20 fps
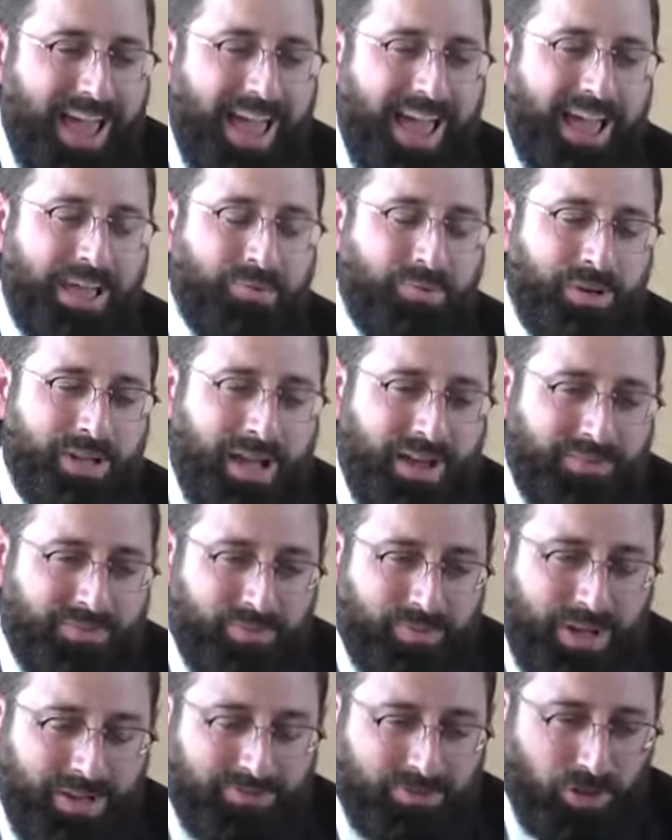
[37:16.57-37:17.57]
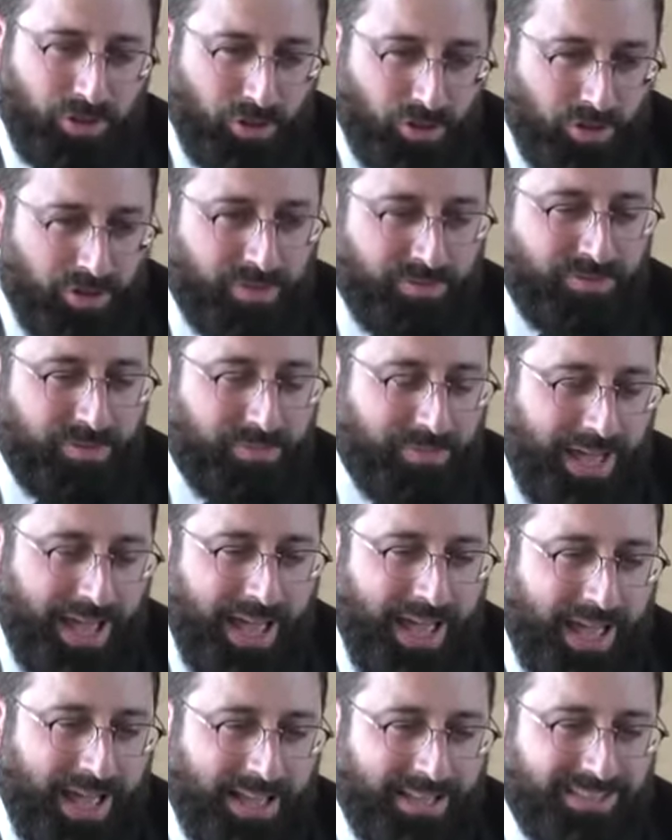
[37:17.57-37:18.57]
And we have we have to learn from the
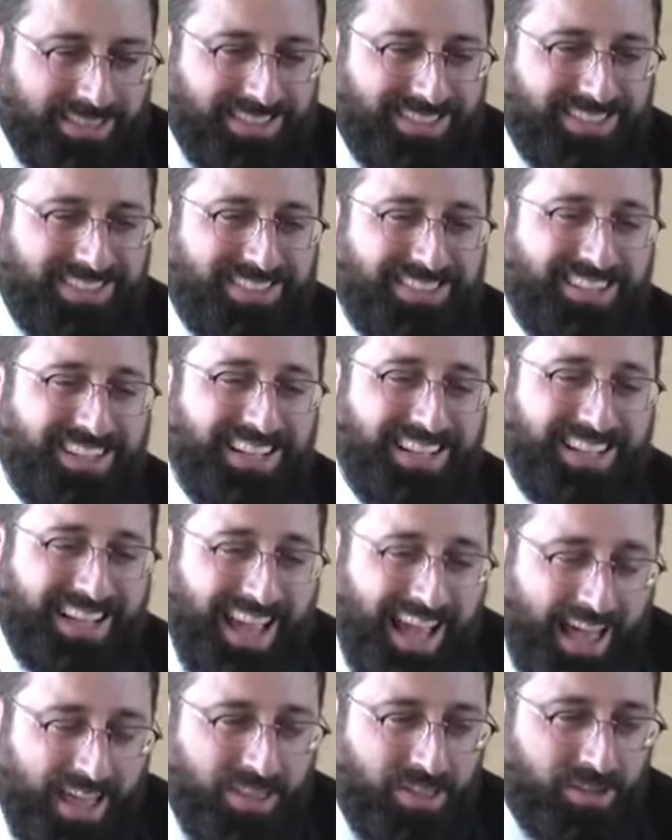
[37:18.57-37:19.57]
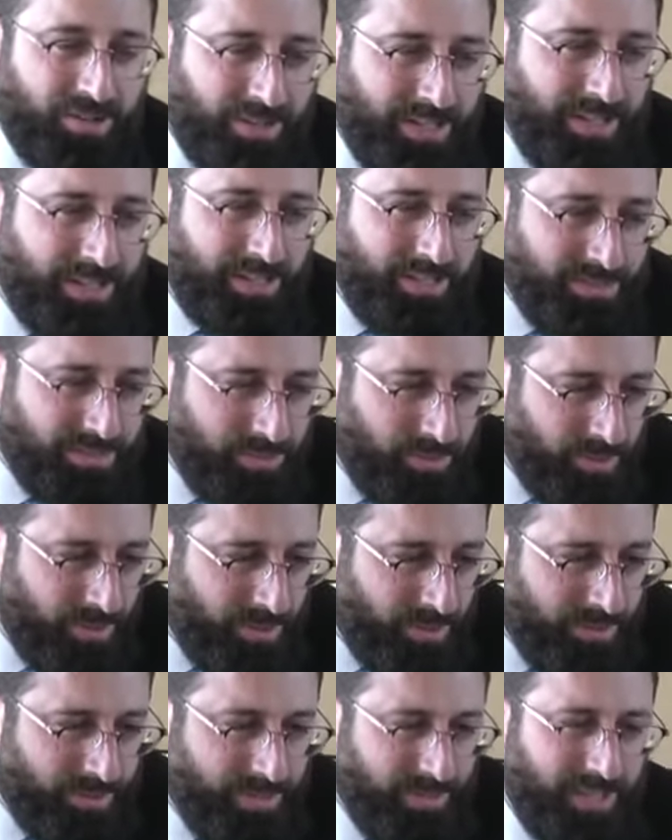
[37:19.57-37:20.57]
ant to gather in this
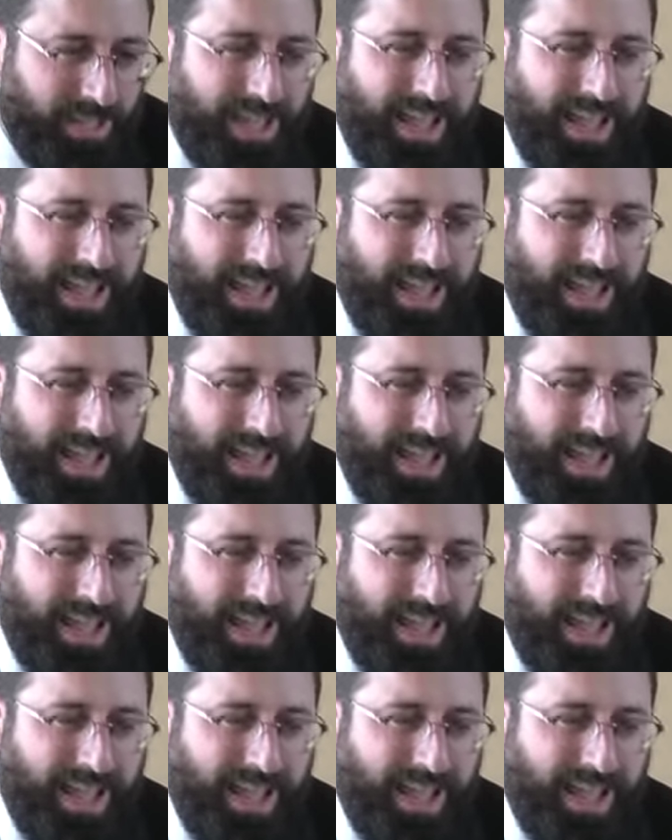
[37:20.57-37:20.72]
world